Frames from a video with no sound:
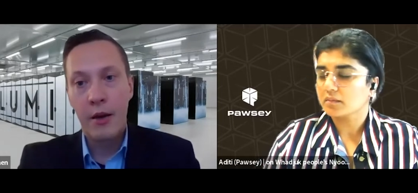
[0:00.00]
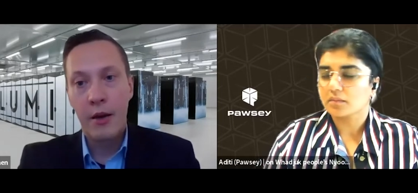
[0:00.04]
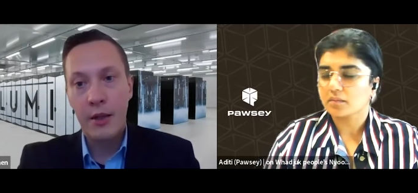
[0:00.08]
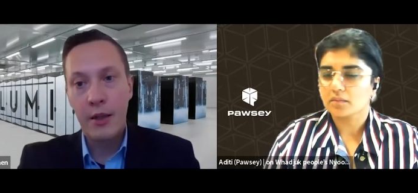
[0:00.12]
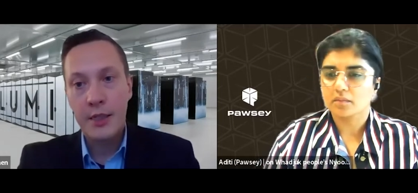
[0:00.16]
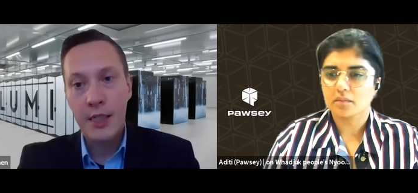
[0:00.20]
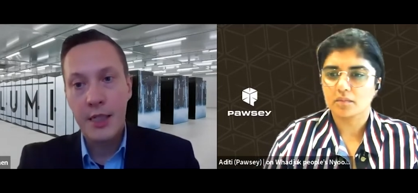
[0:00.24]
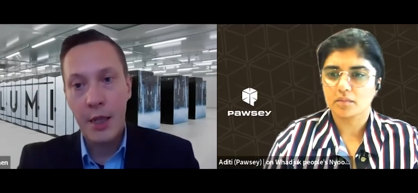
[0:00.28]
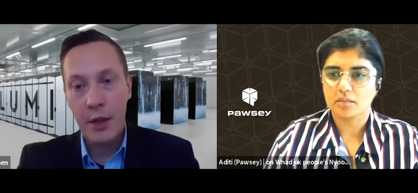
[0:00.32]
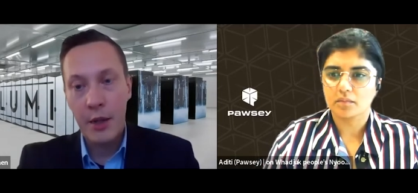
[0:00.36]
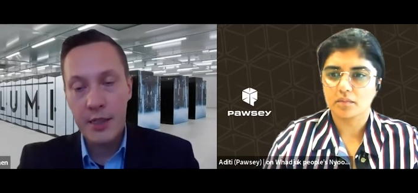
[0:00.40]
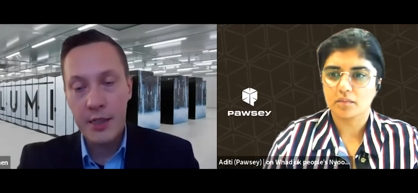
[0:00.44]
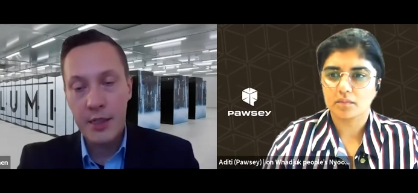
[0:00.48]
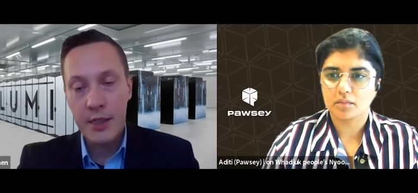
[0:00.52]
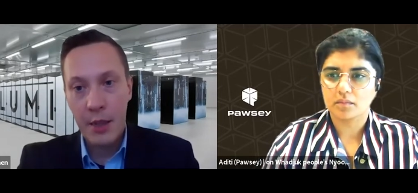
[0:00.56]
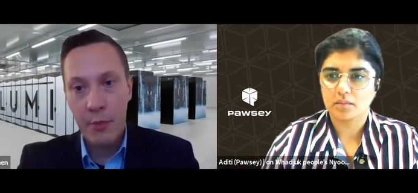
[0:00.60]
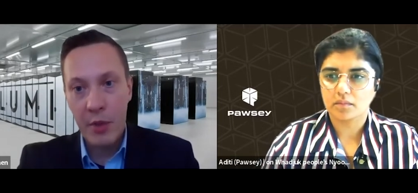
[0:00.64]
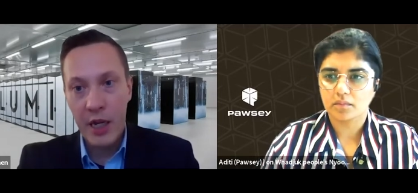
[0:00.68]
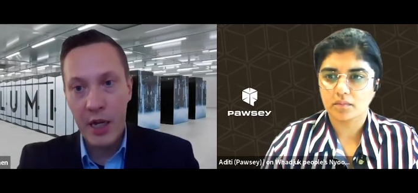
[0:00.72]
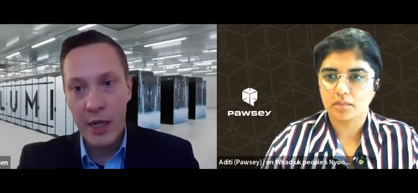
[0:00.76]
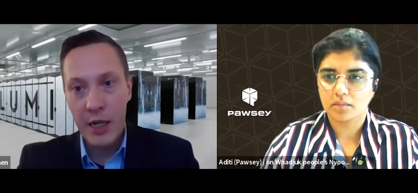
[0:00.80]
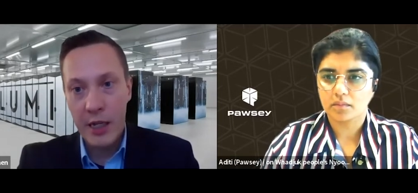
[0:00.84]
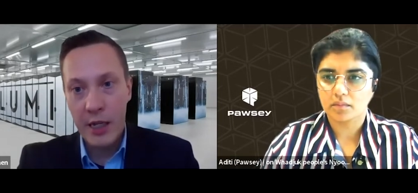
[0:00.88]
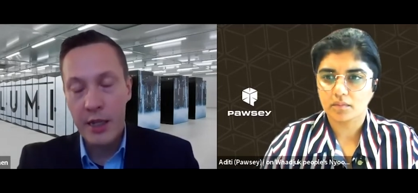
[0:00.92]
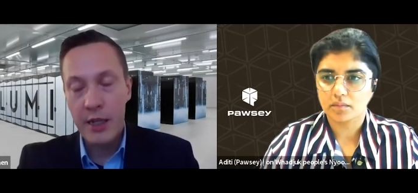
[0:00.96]
Speaker 1: st
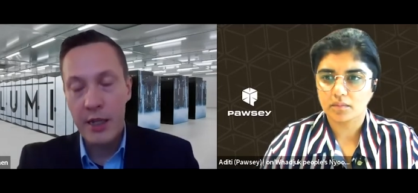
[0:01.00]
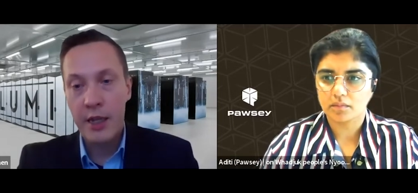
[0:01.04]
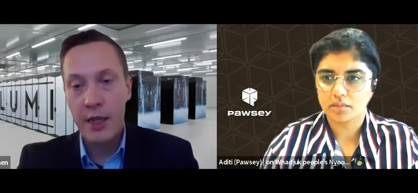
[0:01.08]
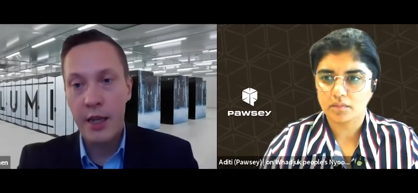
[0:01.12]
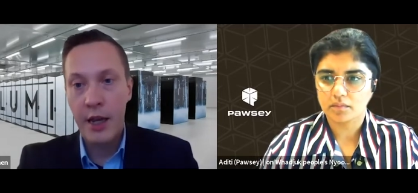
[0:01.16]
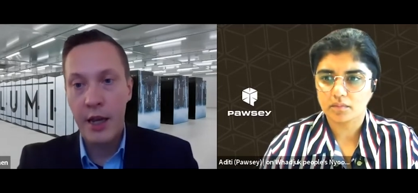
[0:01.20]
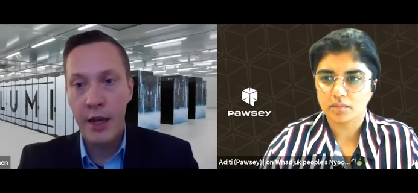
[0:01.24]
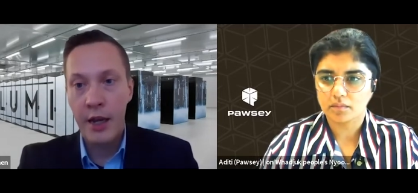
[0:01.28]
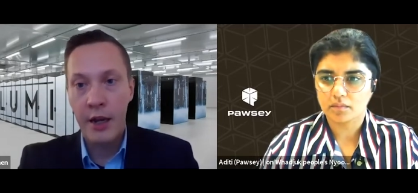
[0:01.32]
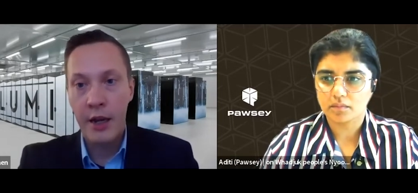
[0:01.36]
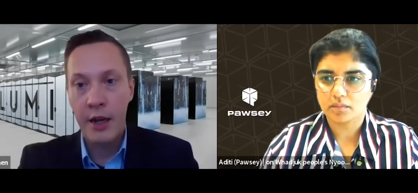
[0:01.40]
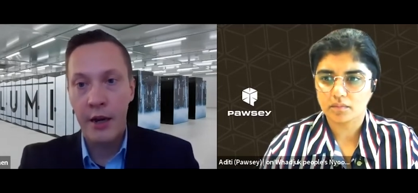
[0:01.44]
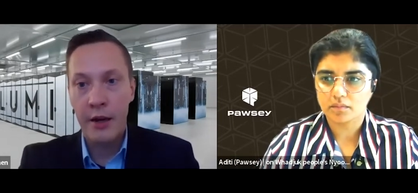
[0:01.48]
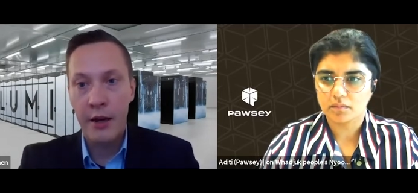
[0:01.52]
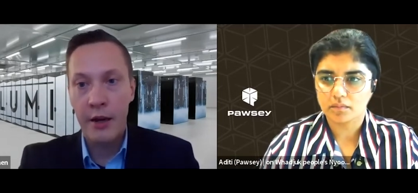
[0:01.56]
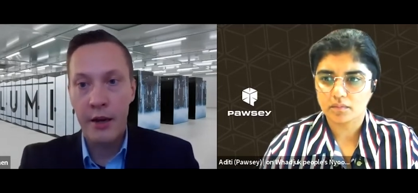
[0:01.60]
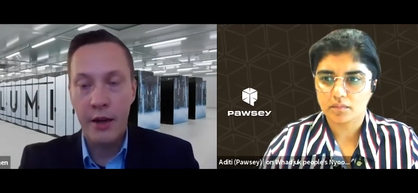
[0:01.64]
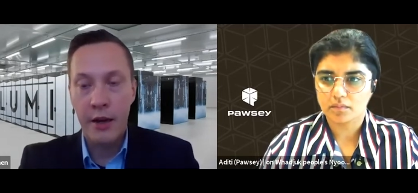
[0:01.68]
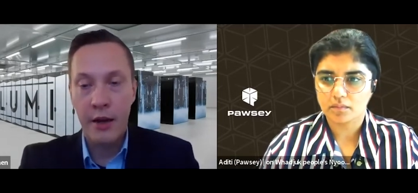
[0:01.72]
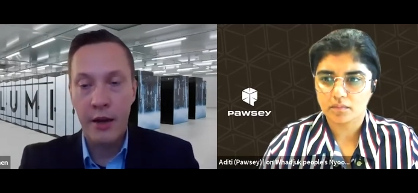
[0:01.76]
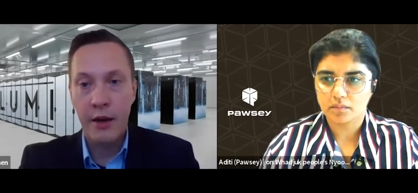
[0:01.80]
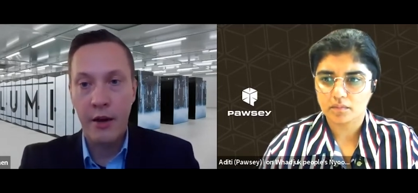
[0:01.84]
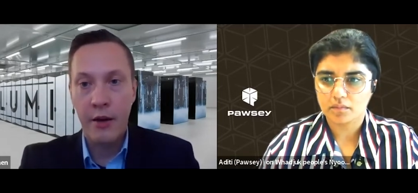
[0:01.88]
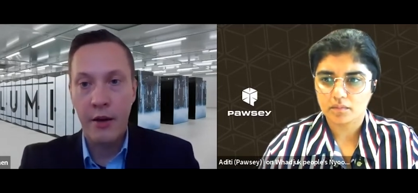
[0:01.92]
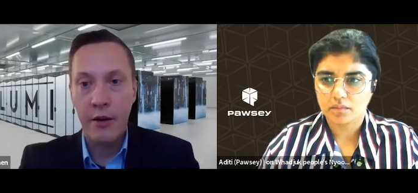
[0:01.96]
stability and, and
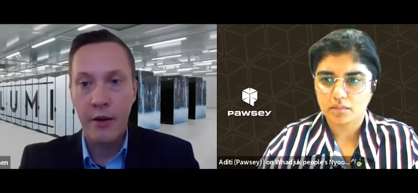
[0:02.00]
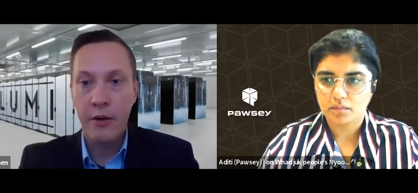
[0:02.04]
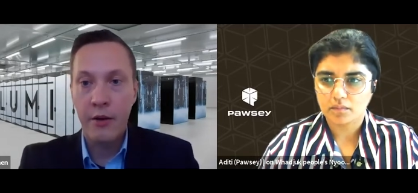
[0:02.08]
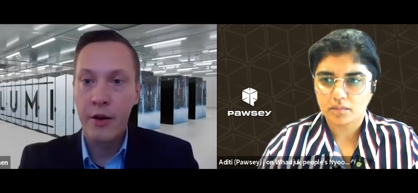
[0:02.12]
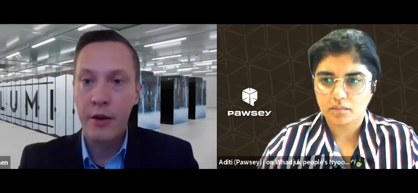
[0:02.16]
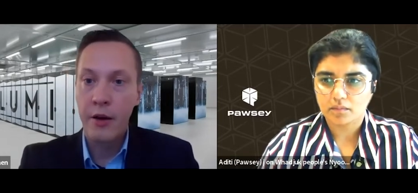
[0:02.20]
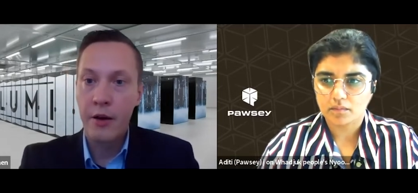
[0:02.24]
uh,